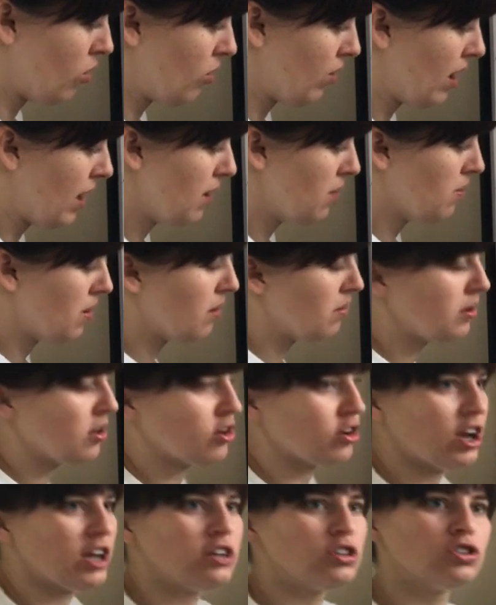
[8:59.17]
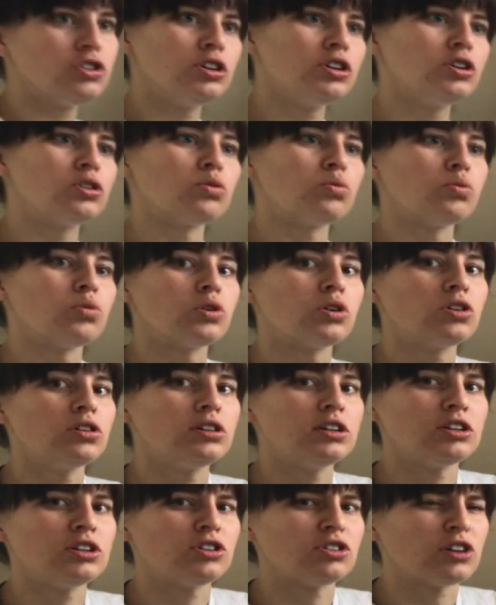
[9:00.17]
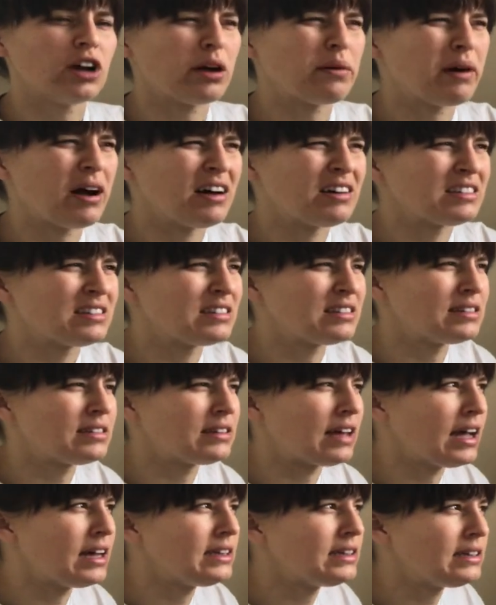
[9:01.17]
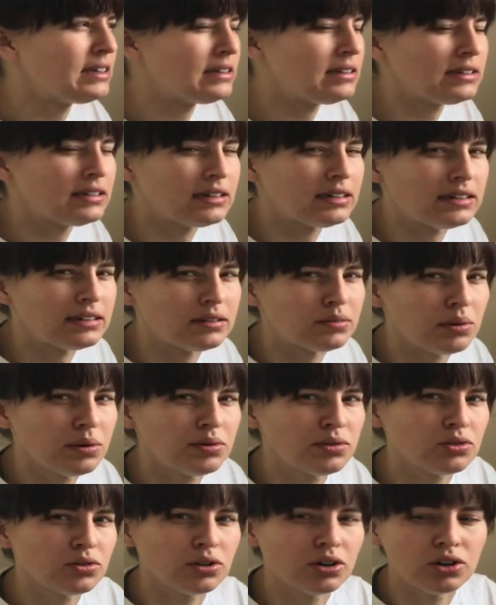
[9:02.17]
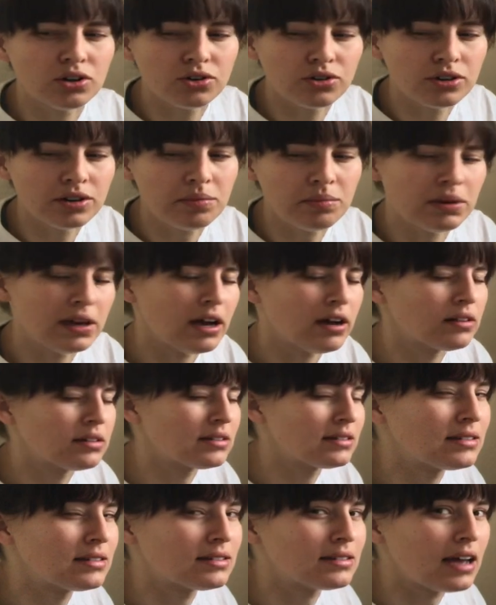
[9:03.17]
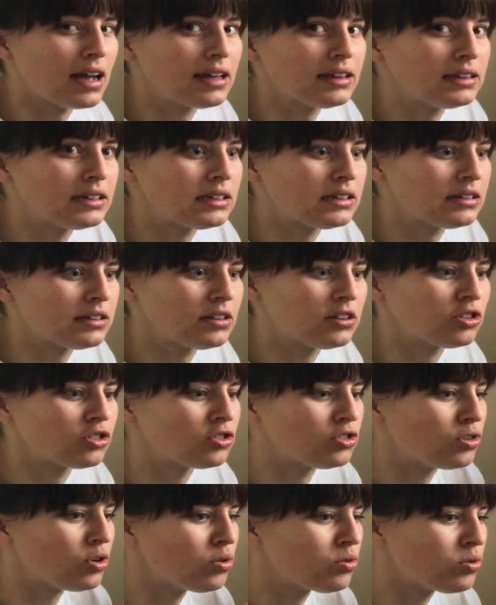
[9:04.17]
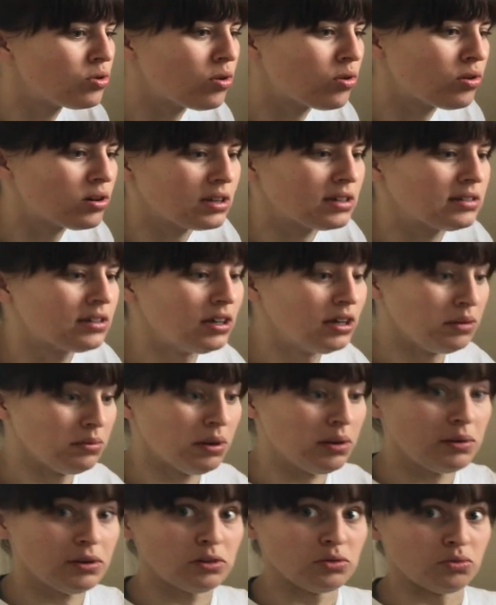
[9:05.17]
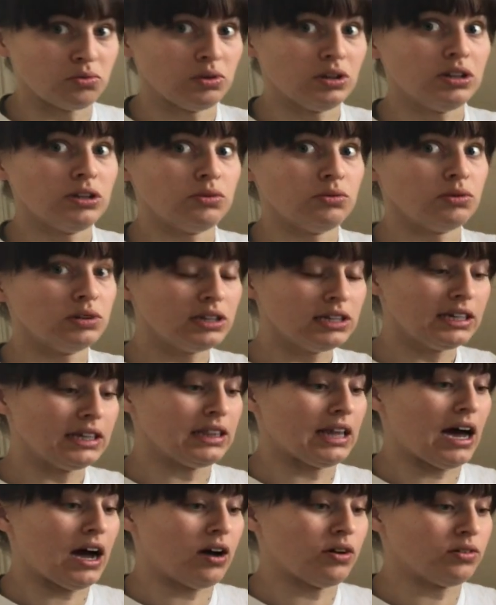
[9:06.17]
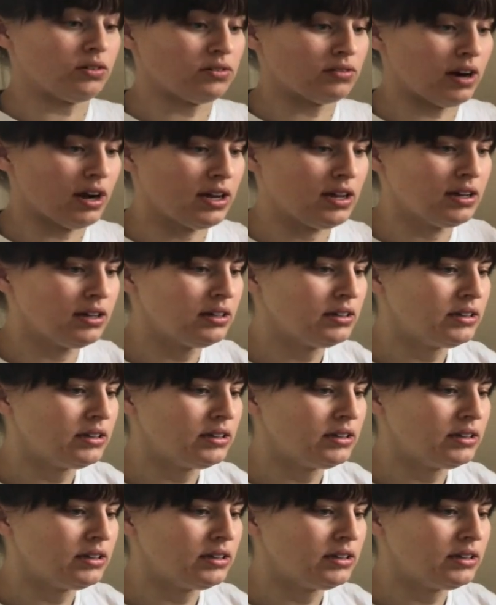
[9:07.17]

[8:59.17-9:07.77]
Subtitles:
right? Maybe you're entering your world and you're talking about how silent it is. Maybe it's really creepy how silent. There's no noise. Maybe it's really, really loud, right?